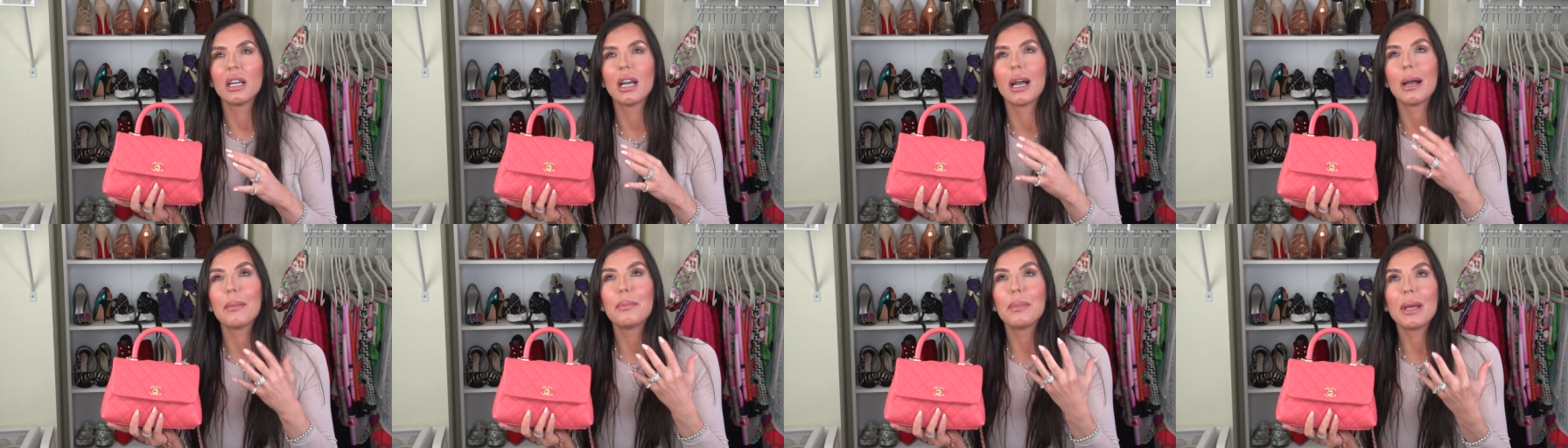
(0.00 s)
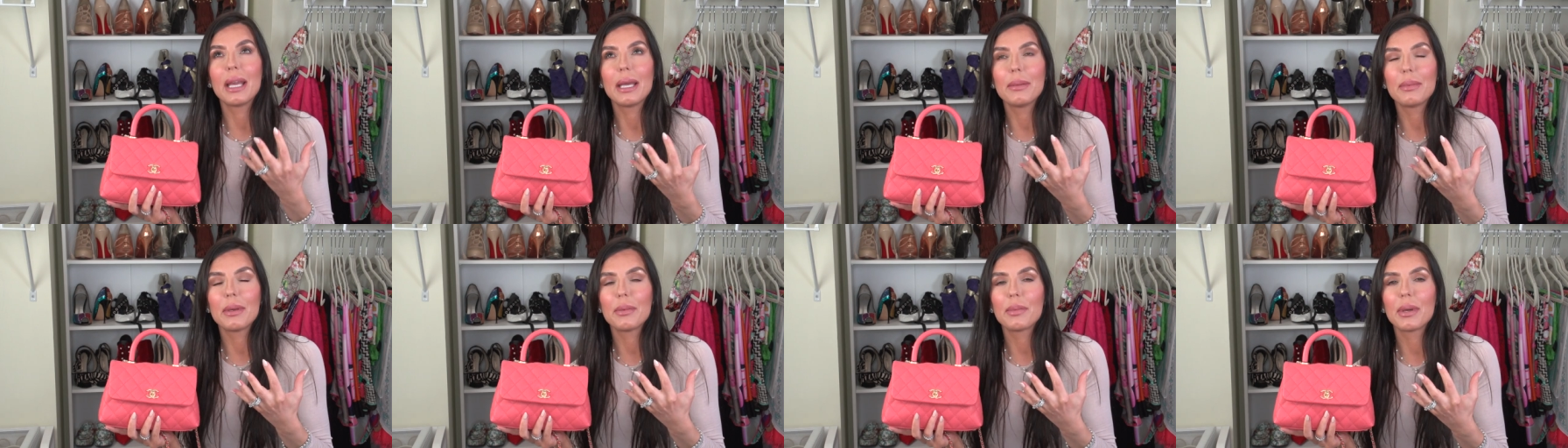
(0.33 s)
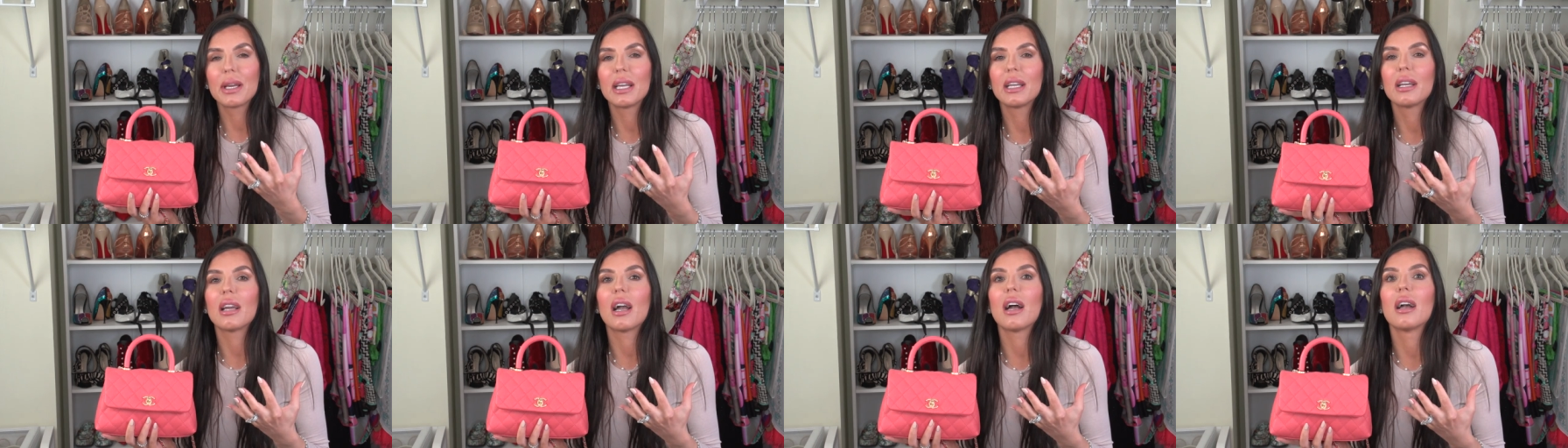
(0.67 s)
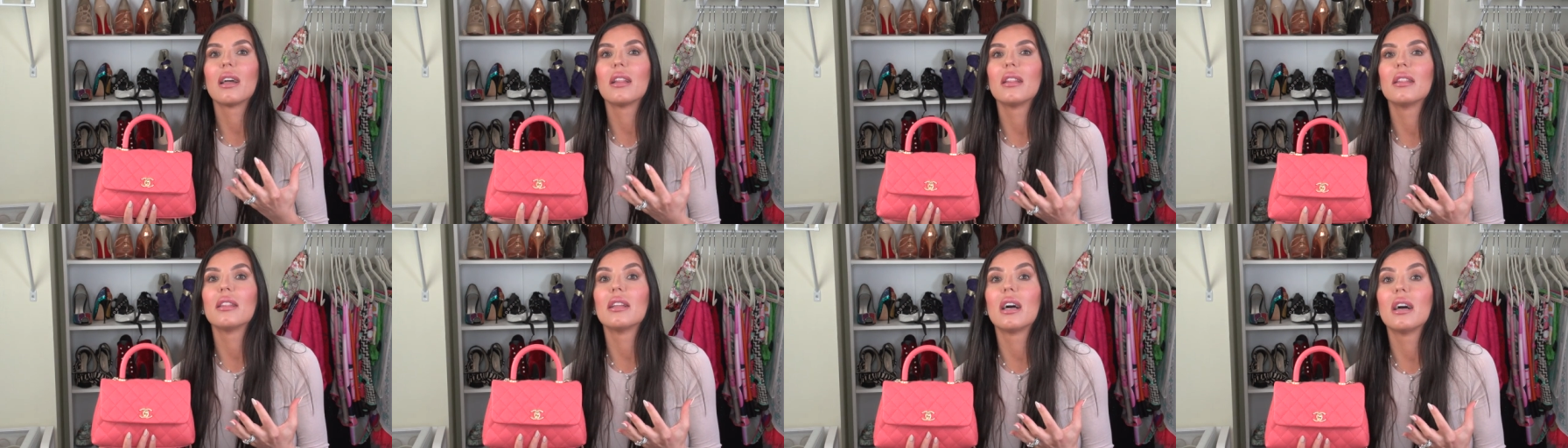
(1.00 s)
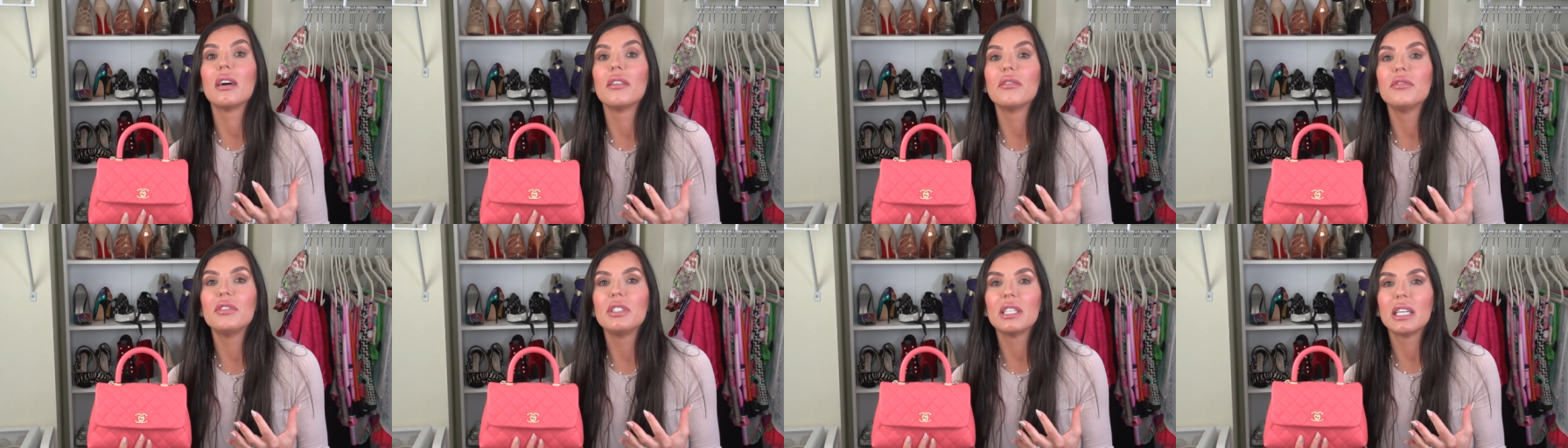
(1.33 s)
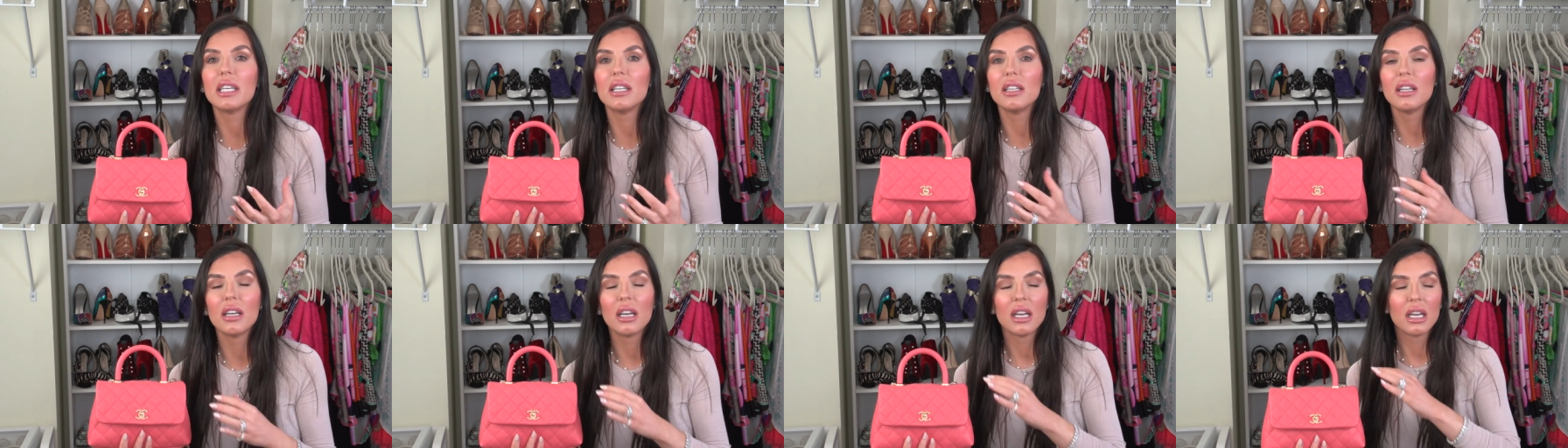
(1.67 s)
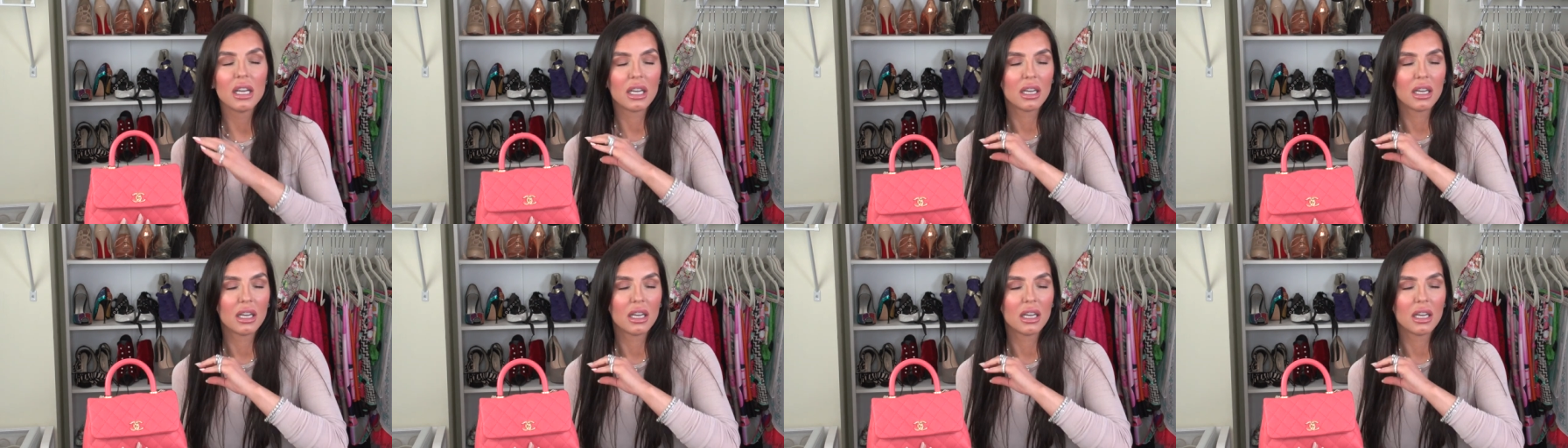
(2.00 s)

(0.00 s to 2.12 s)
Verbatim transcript: a baby pink. I loved it.